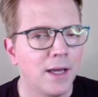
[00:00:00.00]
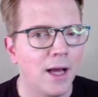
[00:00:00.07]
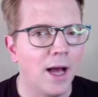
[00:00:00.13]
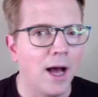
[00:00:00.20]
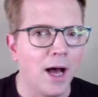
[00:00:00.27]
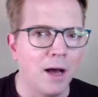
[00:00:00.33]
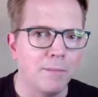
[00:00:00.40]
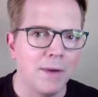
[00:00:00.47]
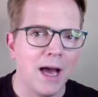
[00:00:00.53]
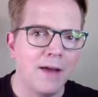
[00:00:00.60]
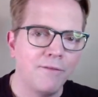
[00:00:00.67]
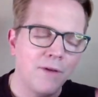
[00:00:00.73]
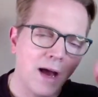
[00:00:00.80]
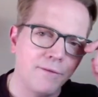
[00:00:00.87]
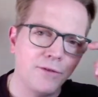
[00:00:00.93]
Um,
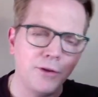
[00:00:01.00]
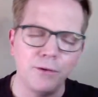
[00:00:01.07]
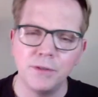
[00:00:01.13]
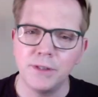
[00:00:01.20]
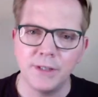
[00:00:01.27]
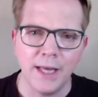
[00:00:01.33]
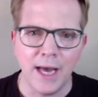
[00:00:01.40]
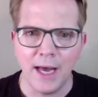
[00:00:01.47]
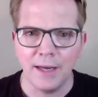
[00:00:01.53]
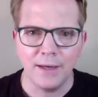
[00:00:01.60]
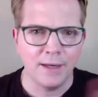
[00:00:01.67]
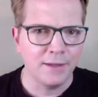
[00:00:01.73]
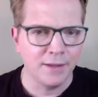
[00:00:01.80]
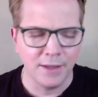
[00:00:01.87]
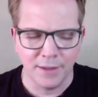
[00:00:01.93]
I've, I've used that
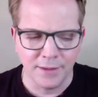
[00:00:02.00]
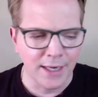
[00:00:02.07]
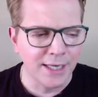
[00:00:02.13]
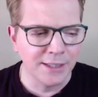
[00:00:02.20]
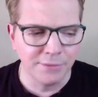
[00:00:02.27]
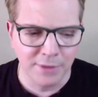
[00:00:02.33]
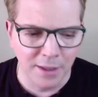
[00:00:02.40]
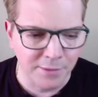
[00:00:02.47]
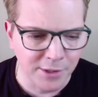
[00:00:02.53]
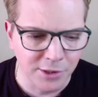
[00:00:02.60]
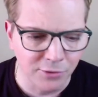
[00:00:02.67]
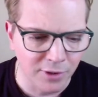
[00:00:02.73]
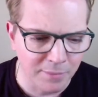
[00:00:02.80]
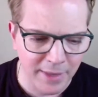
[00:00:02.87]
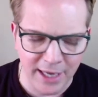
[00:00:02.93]
in the days when I was
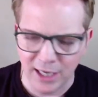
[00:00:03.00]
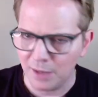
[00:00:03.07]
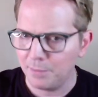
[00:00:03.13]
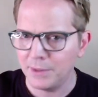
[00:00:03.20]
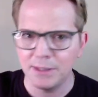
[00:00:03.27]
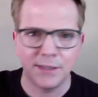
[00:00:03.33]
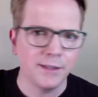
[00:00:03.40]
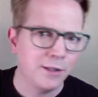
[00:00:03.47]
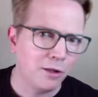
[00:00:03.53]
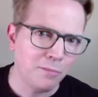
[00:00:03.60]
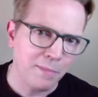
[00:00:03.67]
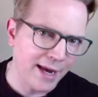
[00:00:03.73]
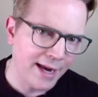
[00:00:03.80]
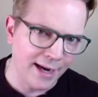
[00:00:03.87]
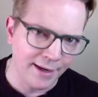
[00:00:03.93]
doing makeup. It's still
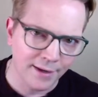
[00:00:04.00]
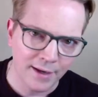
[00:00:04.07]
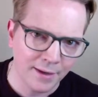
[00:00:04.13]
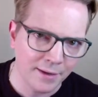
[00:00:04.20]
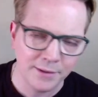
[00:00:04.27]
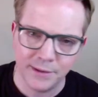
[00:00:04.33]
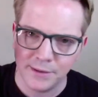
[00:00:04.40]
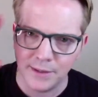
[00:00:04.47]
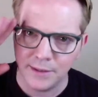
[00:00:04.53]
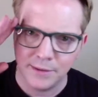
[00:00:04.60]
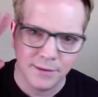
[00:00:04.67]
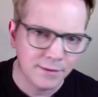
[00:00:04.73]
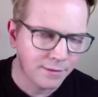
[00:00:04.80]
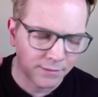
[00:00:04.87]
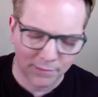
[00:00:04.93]
made. It's
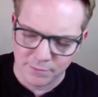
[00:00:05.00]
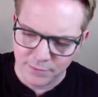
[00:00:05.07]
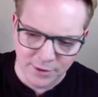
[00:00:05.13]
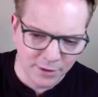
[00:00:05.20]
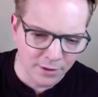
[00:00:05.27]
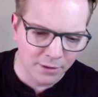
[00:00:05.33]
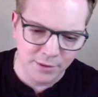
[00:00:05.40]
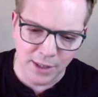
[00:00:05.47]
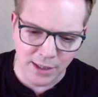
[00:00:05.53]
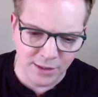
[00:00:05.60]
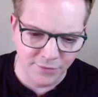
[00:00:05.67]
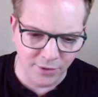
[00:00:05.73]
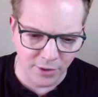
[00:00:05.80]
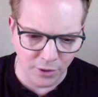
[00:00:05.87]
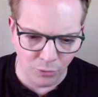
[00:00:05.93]
it's still does
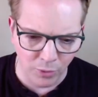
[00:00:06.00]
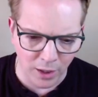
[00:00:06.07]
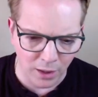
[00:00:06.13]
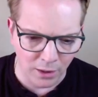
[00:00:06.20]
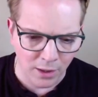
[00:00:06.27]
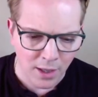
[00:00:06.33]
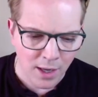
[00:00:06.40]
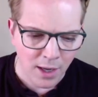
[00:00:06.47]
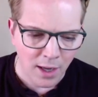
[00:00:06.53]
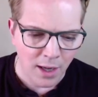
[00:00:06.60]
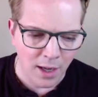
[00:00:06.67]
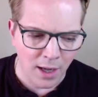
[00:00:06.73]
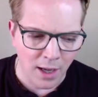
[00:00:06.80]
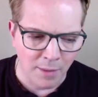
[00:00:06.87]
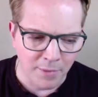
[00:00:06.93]
very well.
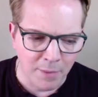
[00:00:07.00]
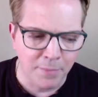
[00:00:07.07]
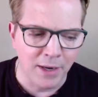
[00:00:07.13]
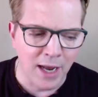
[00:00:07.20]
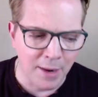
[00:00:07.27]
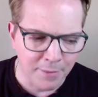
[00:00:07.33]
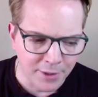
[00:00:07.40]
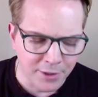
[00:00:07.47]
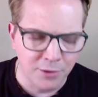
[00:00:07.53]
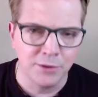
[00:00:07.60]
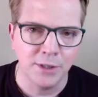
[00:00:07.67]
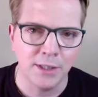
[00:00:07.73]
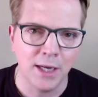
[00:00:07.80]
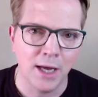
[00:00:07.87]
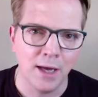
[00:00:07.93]
Um, but I would
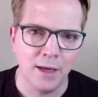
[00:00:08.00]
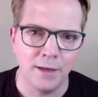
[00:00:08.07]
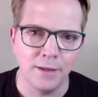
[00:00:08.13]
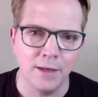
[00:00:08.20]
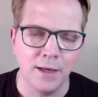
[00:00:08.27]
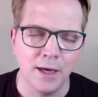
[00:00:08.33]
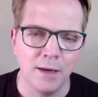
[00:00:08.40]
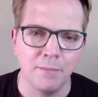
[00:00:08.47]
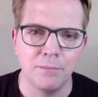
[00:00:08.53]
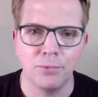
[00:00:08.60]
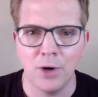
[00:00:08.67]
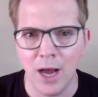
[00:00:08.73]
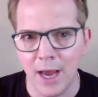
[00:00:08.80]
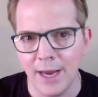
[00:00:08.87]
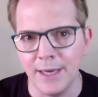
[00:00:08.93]
use it on um,
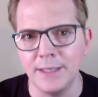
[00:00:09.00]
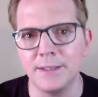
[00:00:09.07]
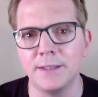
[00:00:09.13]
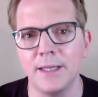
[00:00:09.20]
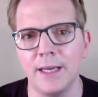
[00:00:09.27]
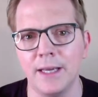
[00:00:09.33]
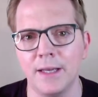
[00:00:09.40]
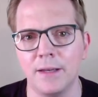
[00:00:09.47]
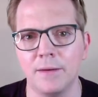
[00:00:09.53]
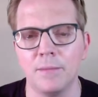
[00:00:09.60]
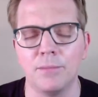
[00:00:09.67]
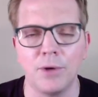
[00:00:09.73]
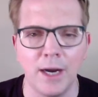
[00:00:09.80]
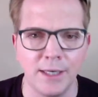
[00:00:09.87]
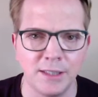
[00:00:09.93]
brides and
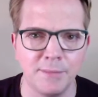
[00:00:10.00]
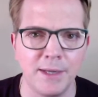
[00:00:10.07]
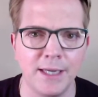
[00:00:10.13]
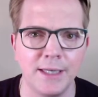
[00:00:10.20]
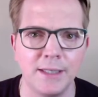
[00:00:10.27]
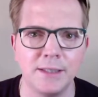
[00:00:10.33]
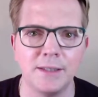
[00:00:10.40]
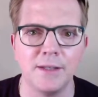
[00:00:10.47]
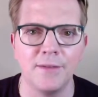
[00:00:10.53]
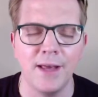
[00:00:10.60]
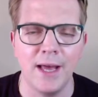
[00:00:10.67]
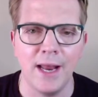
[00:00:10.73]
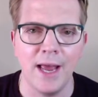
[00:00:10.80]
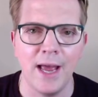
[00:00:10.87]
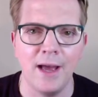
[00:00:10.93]
bridesmaids
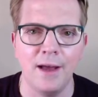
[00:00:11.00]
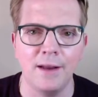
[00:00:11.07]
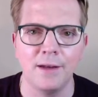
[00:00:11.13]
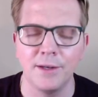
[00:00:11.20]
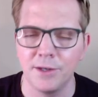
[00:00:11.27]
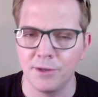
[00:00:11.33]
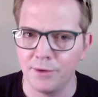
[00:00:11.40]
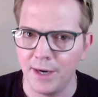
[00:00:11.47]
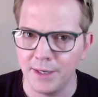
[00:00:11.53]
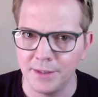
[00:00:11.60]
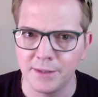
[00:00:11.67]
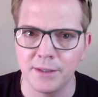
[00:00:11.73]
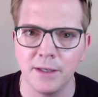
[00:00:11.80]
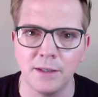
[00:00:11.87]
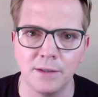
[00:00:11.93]
that had under eye
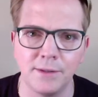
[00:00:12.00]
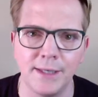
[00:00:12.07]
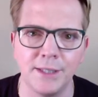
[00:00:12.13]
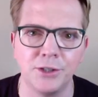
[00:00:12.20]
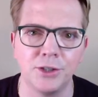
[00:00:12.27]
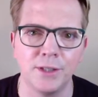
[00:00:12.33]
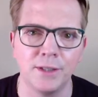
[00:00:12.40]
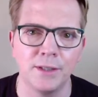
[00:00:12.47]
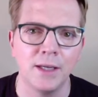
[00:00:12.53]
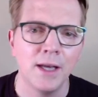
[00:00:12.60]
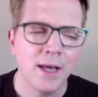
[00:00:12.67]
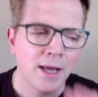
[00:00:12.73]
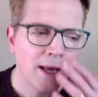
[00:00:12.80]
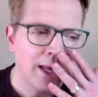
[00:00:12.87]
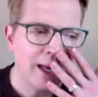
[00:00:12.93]
discoloration,
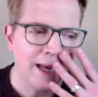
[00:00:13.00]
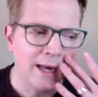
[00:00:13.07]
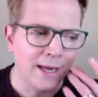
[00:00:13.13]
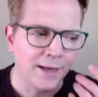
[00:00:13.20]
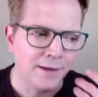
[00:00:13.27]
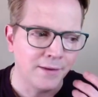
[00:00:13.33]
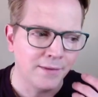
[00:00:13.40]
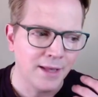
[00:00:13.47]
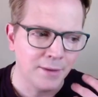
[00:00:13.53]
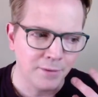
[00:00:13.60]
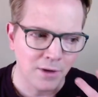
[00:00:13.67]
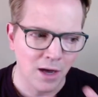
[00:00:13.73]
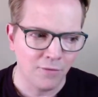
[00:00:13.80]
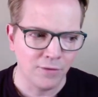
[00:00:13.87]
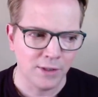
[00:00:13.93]
and they would
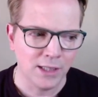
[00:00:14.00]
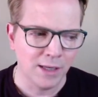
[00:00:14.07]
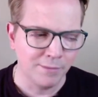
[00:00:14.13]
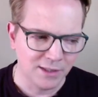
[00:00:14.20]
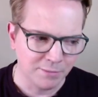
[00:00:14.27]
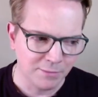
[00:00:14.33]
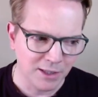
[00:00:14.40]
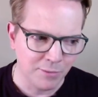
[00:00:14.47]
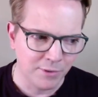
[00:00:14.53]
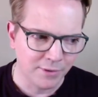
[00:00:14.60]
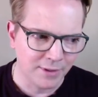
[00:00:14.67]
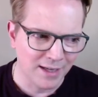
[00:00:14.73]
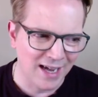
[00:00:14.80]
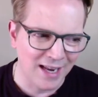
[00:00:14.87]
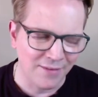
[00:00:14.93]
often come to me
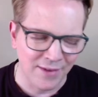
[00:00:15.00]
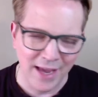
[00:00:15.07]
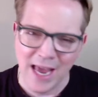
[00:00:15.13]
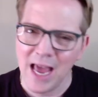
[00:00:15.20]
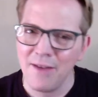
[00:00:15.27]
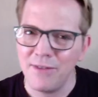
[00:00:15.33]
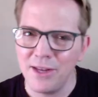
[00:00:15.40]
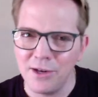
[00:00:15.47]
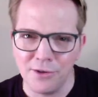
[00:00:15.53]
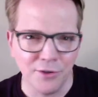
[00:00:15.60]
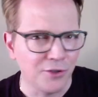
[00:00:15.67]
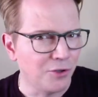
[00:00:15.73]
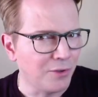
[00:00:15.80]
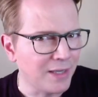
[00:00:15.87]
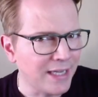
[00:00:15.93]
with kind of a heavier
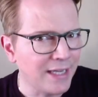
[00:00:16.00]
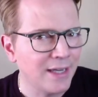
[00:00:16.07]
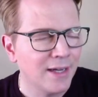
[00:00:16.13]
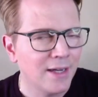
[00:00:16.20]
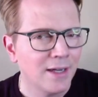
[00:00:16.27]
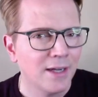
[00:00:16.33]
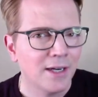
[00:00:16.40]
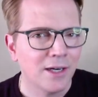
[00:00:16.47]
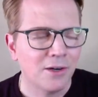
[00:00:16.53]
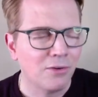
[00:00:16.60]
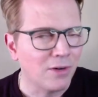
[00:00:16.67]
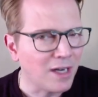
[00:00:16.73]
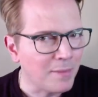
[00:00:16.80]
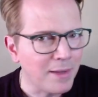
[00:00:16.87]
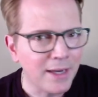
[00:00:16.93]
duty
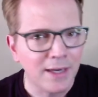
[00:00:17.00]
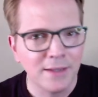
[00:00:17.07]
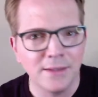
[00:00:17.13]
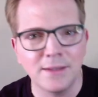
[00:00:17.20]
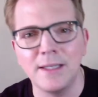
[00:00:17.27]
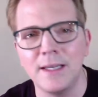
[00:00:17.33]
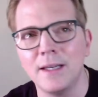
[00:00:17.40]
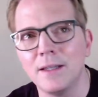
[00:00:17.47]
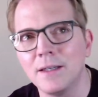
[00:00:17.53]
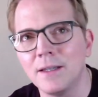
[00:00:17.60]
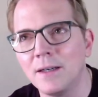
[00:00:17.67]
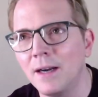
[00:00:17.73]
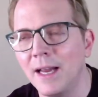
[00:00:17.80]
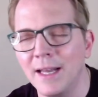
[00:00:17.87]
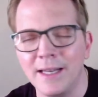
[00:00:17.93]
creamy
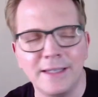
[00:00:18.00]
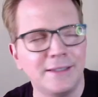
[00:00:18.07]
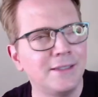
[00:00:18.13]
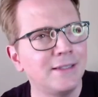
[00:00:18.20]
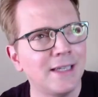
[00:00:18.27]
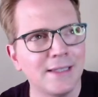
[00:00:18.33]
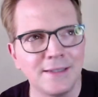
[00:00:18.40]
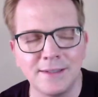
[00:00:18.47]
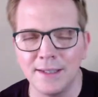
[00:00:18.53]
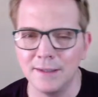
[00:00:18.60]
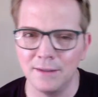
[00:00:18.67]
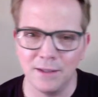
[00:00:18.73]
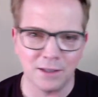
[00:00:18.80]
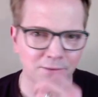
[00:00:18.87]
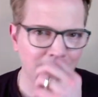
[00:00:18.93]
concealer, and it just
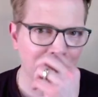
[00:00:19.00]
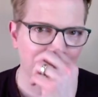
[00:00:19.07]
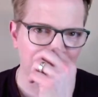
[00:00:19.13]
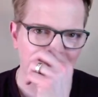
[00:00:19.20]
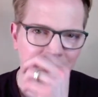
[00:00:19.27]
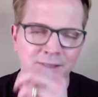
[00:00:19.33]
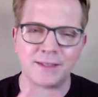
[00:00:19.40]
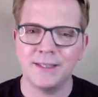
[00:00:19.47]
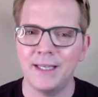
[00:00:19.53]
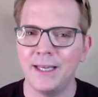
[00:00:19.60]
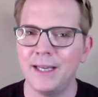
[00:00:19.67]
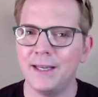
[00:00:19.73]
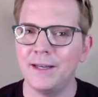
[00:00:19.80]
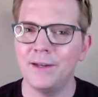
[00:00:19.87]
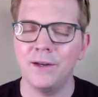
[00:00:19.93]
didn't look right on their
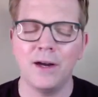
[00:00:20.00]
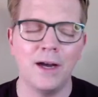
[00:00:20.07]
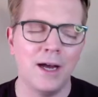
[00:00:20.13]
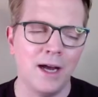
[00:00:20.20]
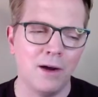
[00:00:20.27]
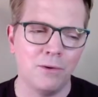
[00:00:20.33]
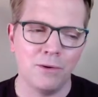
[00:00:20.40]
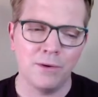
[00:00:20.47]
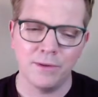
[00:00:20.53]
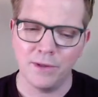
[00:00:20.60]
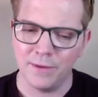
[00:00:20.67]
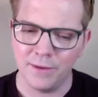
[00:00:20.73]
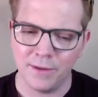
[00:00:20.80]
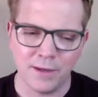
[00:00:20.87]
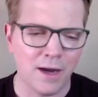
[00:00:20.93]
skin, uh, or the,
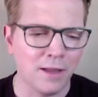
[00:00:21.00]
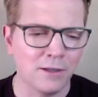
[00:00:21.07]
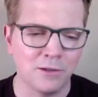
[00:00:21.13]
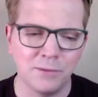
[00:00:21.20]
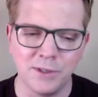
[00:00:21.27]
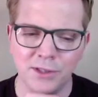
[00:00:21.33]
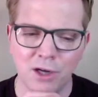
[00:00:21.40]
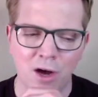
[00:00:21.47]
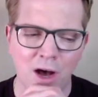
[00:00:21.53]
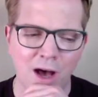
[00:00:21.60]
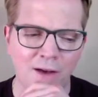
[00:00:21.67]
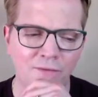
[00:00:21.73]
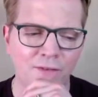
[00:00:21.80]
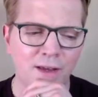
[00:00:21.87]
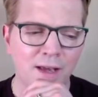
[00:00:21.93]
the color was
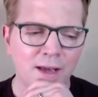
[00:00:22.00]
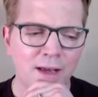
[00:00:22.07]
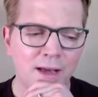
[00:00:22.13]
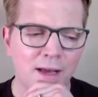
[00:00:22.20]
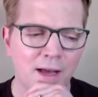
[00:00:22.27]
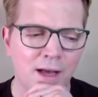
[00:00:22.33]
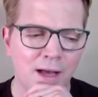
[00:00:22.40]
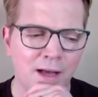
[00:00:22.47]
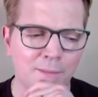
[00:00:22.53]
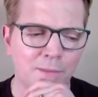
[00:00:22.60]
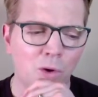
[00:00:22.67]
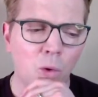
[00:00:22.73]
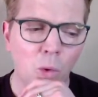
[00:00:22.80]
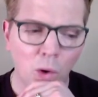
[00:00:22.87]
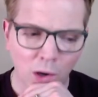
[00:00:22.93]
off, um,
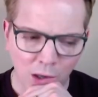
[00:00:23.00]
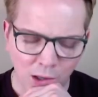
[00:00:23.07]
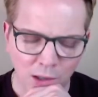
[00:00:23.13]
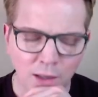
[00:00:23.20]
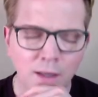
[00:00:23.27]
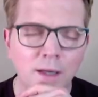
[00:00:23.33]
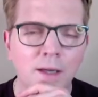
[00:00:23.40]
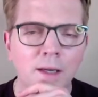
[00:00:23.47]
or